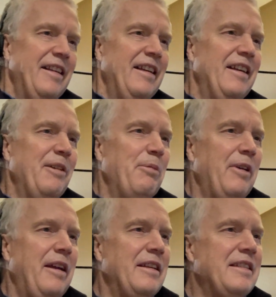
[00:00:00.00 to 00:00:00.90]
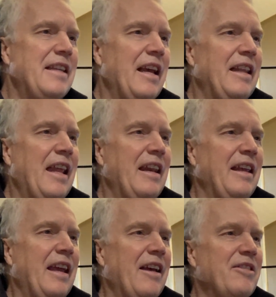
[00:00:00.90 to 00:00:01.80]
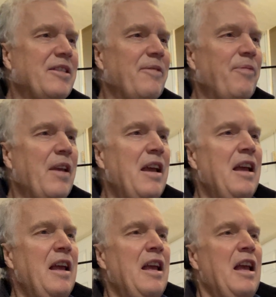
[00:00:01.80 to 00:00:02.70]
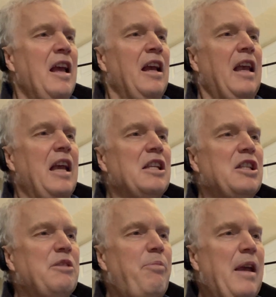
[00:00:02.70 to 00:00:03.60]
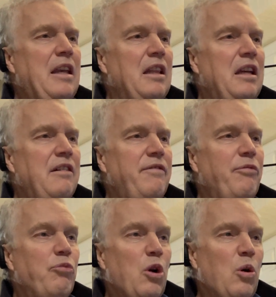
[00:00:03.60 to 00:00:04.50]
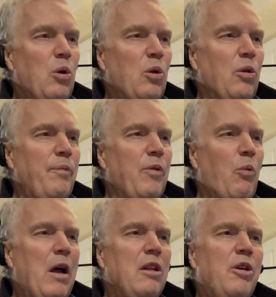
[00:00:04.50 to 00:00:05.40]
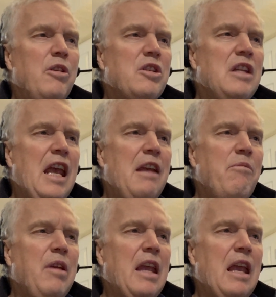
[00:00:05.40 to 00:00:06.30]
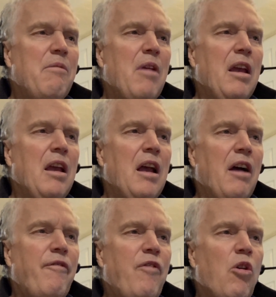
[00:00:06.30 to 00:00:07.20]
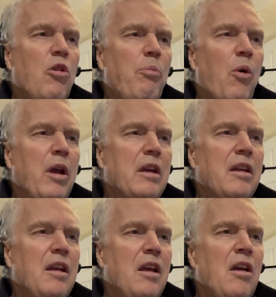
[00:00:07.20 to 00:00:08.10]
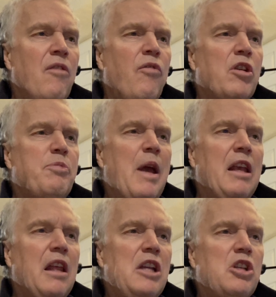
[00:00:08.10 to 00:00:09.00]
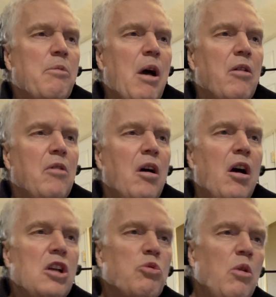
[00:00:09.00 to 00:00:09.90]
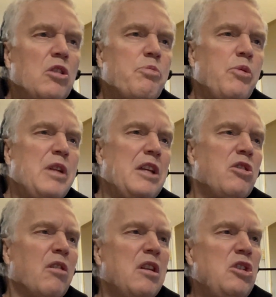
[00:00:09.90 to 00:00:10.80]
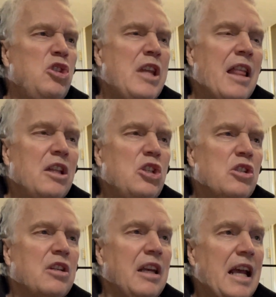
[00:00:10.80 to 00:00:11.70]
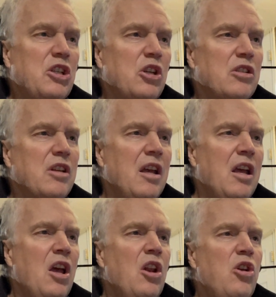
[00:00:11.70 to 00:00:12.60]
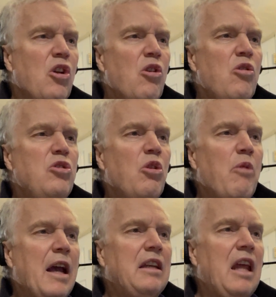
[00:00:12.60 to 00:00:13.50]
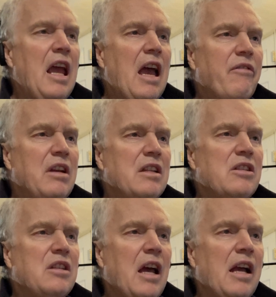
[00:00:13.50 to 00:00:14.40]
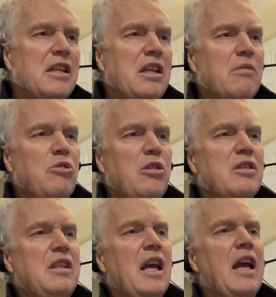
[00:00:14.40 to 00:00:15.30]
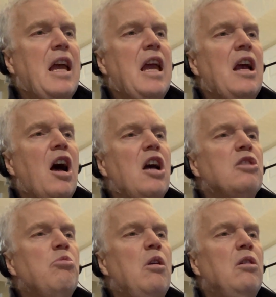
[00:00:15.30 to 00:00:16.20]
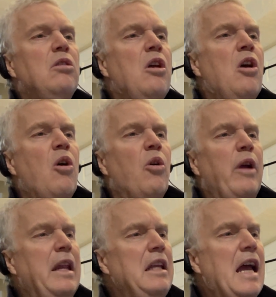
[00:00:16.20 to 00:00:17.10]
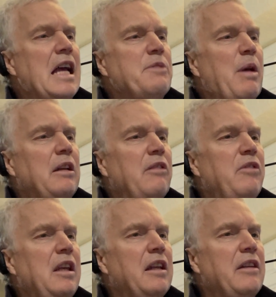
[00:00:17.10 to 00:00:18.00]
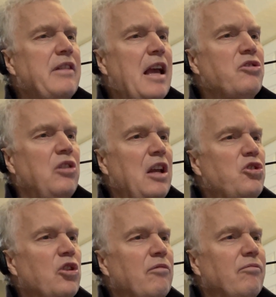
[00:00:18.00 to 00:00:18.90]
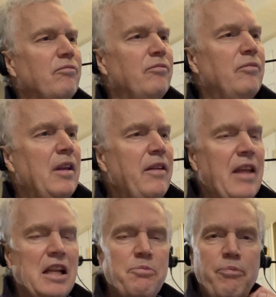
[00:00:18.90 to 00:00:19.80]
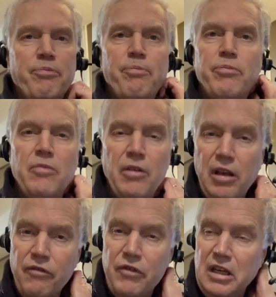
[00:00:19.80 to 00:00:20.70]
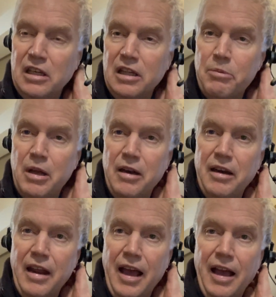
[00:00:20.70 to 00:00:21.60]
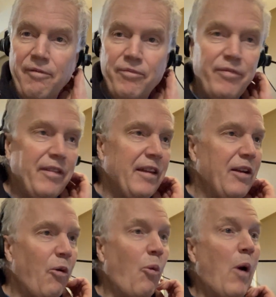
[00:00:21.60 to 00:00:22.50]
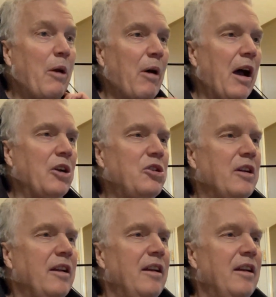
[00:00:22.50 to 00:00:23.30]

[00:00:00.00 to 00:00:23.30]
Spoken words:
Oh boy, secondhand accounts. Okay, speculative role. While Hurt's name became a focal point for speculation about Oswald's potential intelligence connections, no direct evidence ties him to the CIA, Oswald, or any aspect of the assassination. That's conveniently been whitewashed.